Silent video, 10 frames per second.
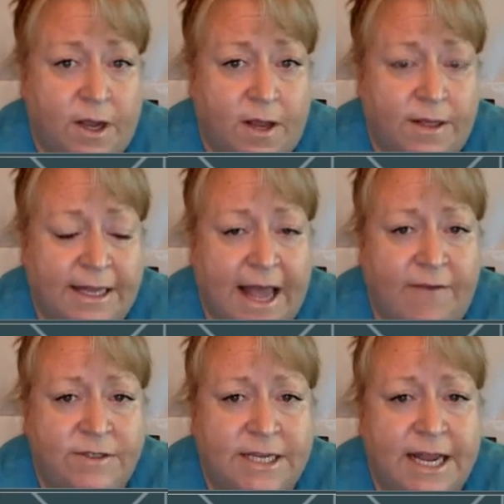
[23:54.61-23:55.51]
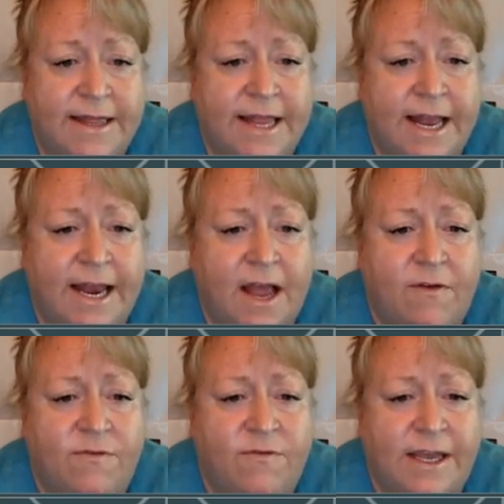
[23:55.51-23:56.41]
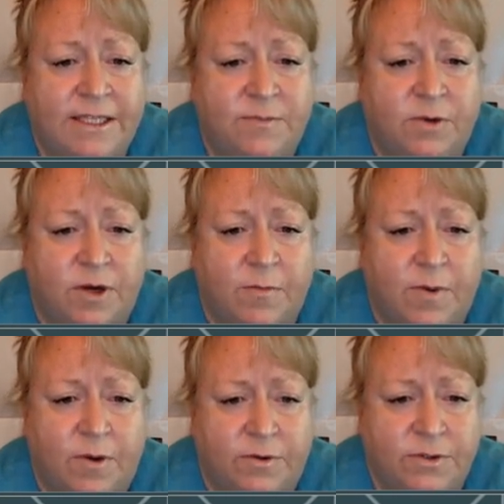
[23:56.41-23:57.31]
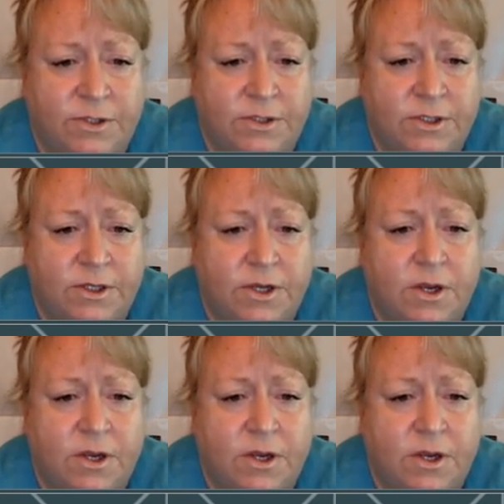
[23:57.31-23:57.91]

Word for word: on the left and then a Facebook post